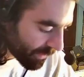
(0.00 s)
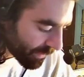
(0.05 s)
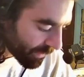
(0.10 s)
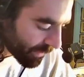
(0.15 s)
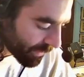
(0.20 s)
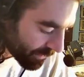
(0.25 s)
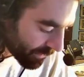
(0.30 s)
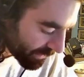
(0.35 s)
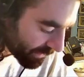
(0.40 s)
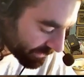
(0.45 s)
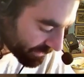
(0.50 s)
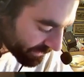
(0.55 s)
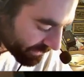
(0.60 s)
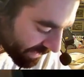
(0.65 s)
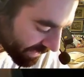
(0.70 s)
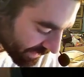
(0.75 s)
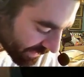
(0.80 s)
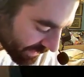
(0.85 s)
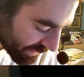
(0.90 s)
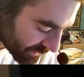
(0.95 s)
this
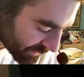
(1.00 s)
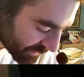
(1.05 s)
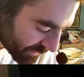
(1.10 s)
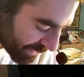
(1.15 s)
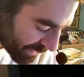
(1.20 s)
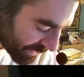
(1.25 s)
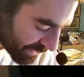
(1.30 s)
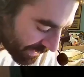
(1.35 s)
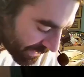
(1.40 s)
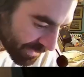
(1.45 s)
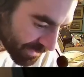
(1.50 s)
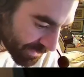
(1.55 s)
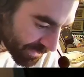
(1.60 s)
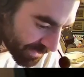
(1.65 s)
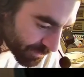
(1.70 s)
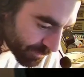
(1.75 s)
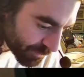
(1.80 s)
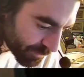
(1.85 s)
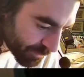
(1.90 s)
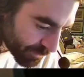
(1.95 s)
says Spinius
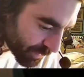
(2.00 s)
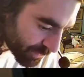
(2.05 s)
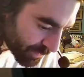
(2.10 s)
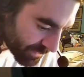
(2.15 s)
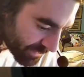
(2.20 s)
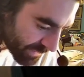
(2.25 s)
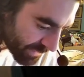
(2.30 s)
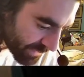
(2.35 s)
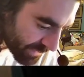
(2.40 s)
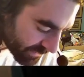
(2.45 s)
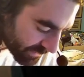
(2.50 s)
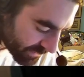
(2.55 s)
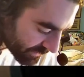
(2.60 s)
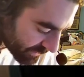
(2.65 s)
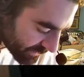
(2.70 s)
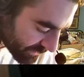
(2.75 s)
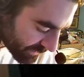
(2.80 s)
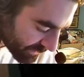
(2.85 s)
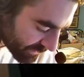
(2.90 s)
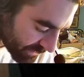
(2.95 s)

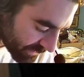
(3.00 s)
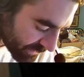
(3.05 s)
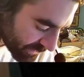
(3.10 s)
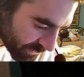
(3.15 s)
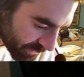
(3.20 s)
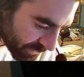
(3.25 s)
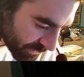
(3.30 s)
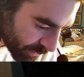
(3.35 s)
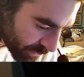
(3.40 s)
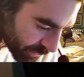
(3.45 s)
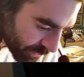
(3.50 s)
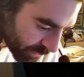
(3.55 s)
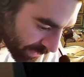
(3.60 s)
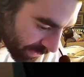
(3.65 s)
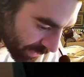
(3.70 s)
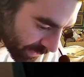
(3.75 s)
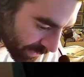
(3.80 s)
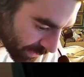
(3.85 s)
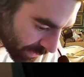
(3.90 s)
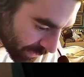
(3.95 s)
process is the little
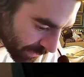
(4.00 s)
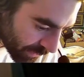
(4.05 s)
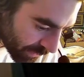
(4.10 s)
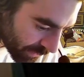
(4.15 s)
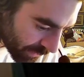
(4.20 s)
ball.